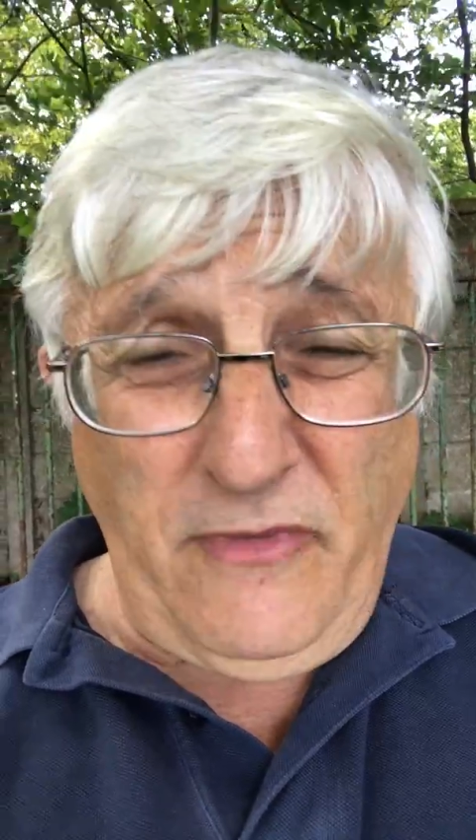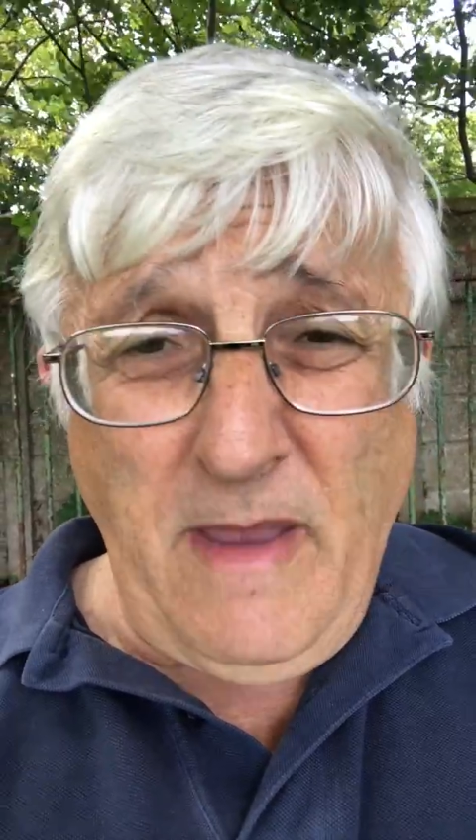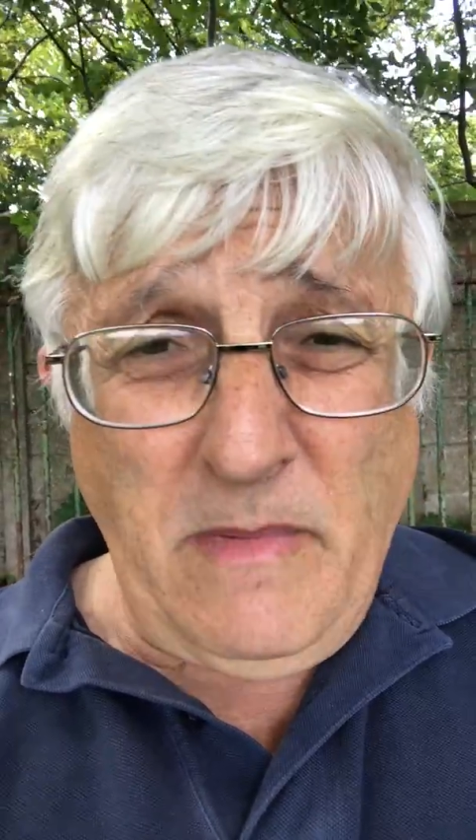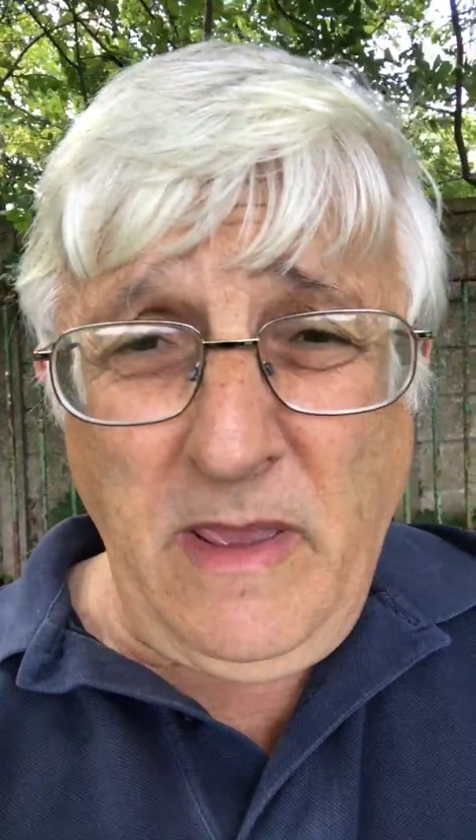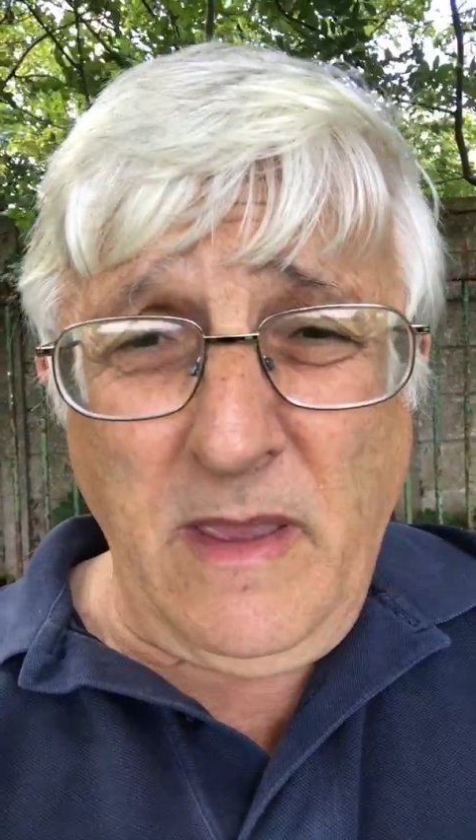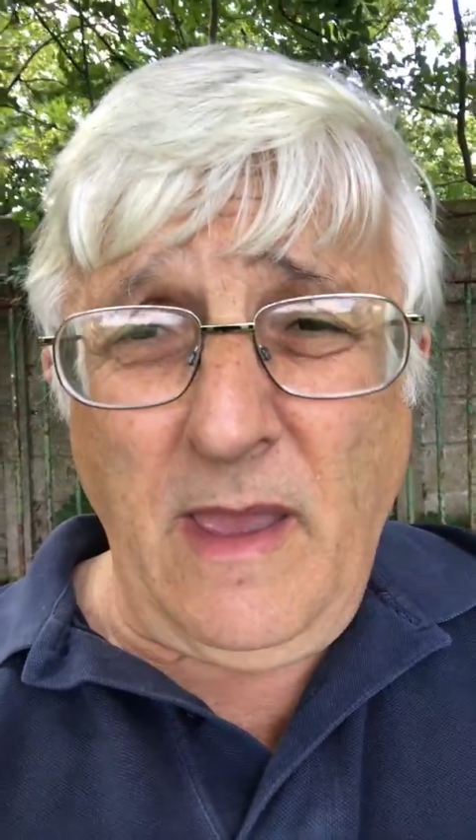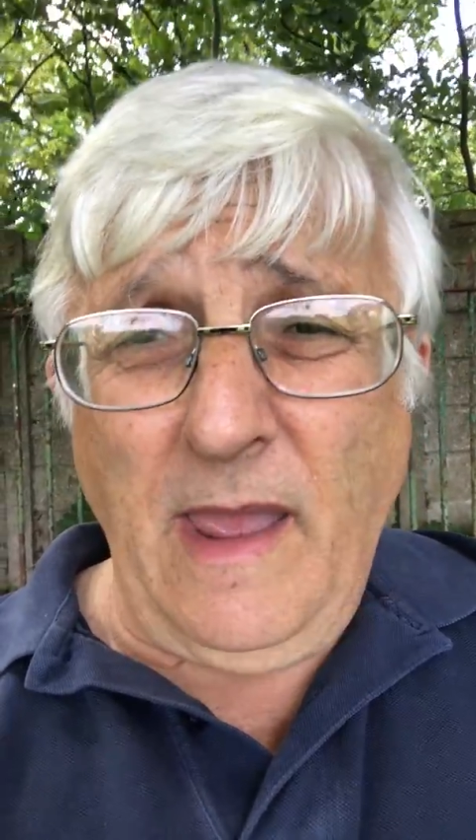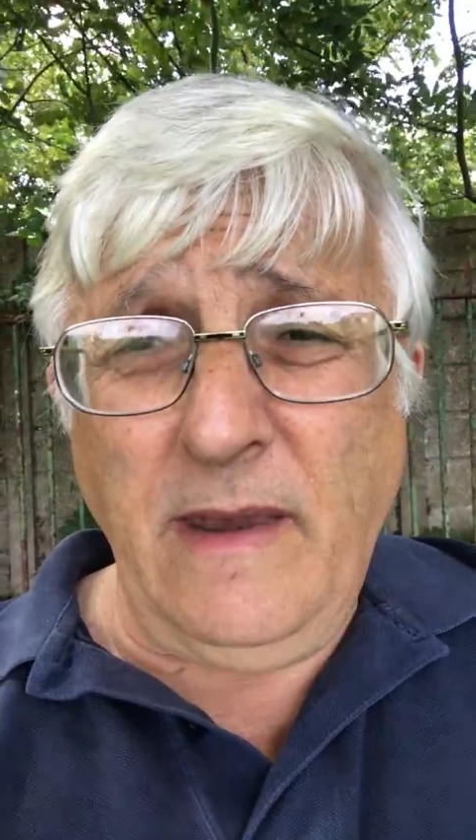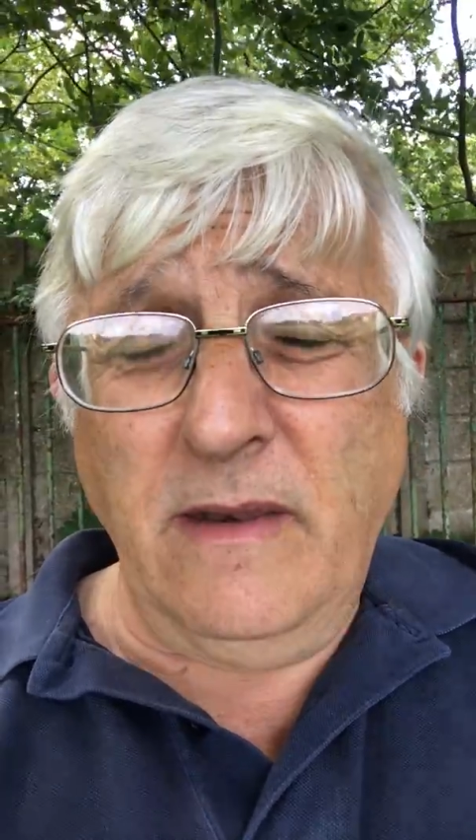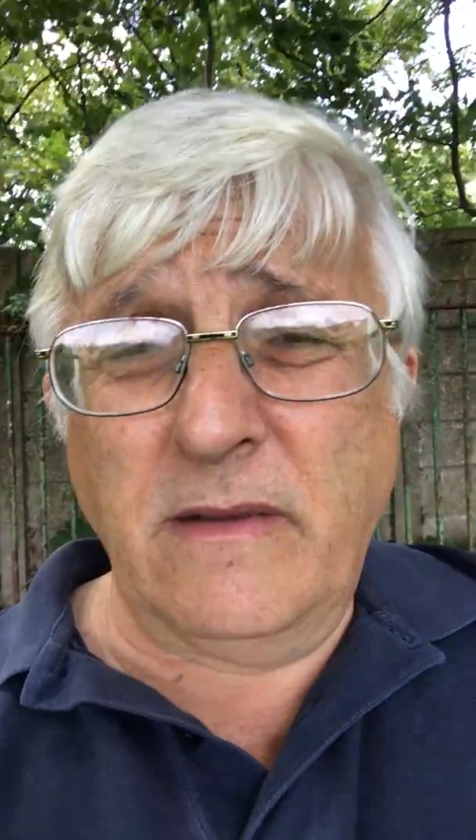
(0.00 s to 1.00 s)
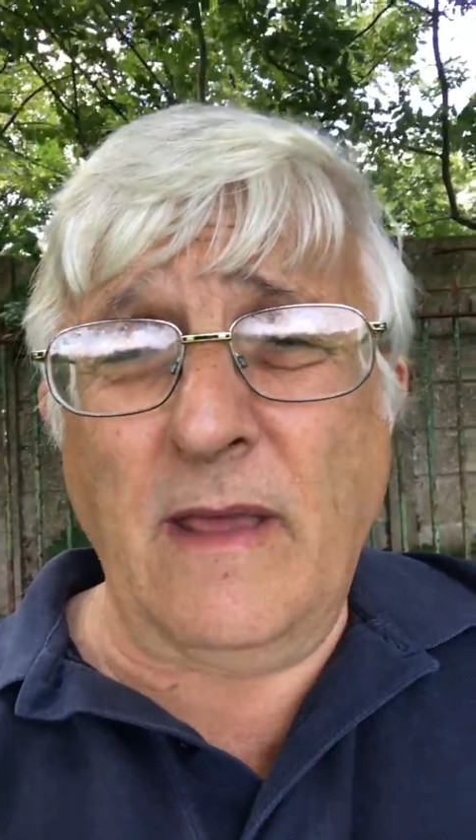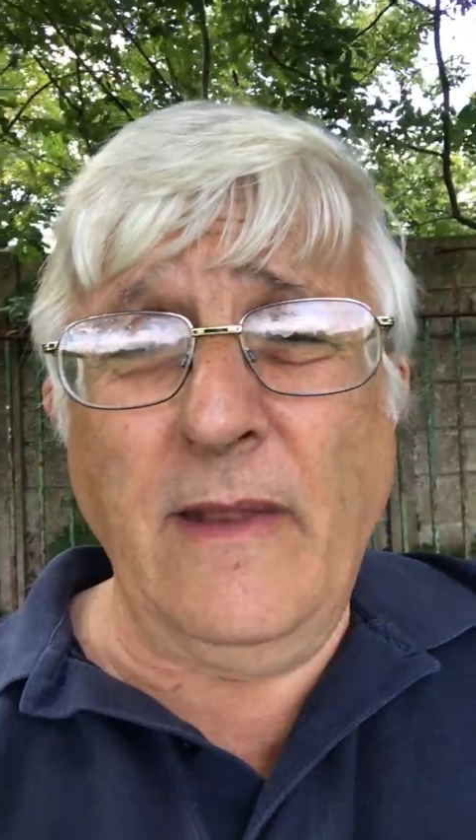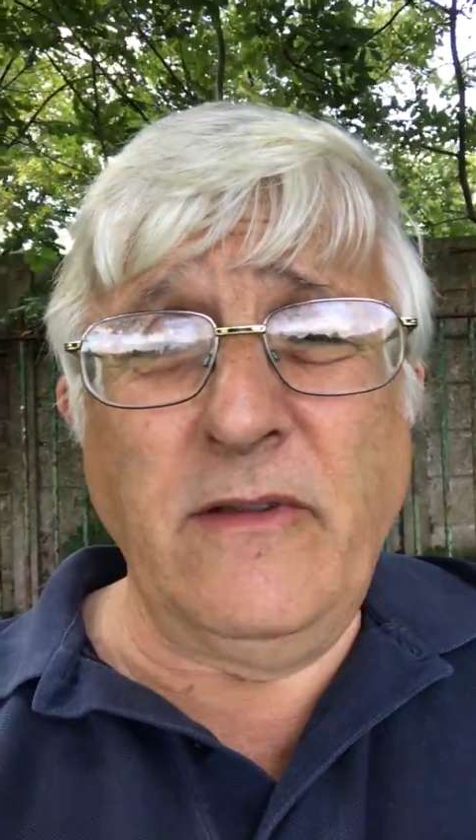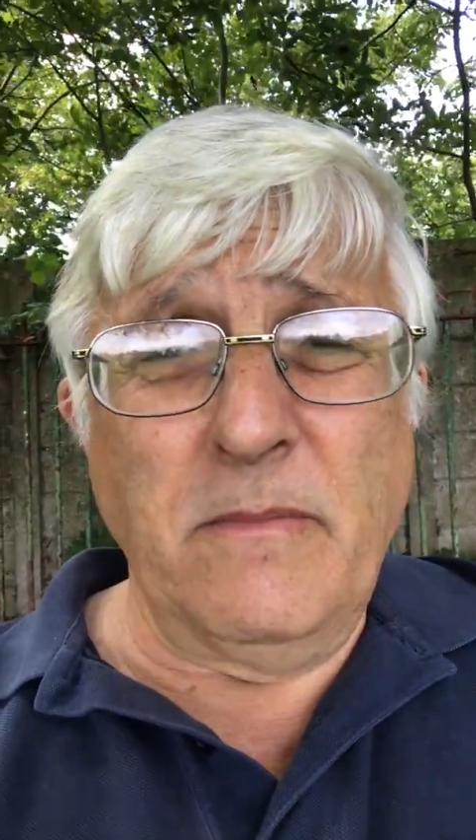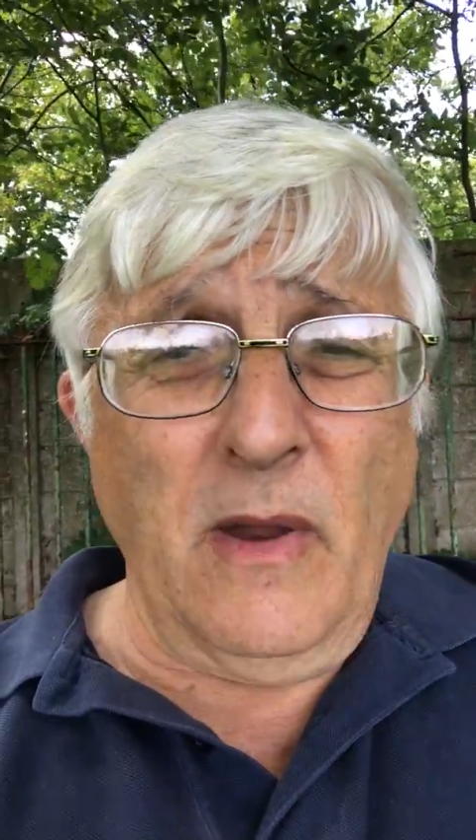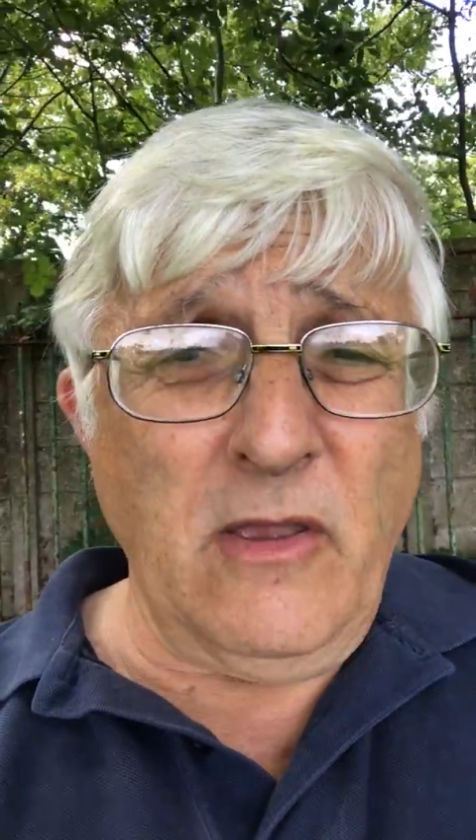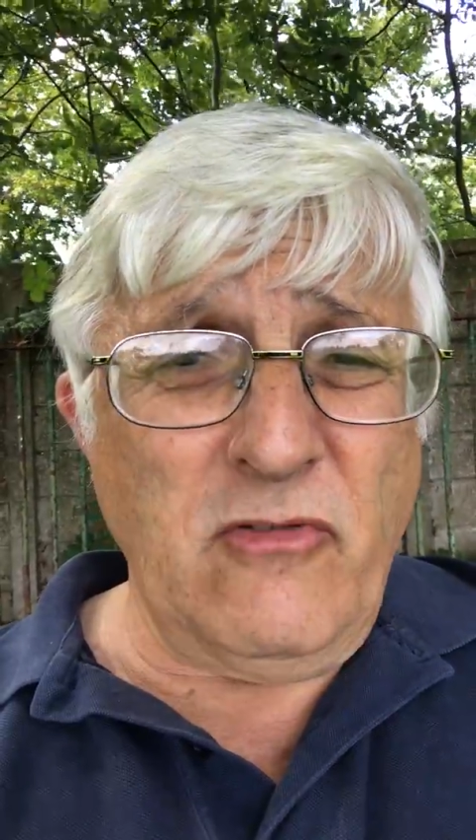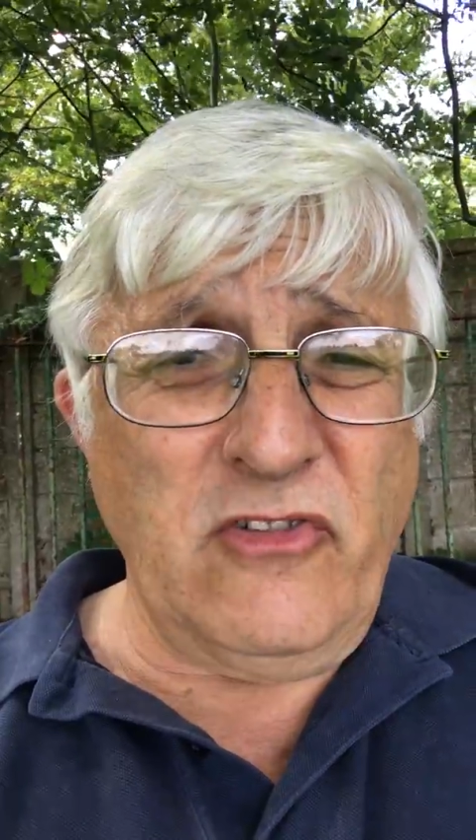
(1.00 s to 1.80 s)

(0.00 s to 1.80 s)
family and undermine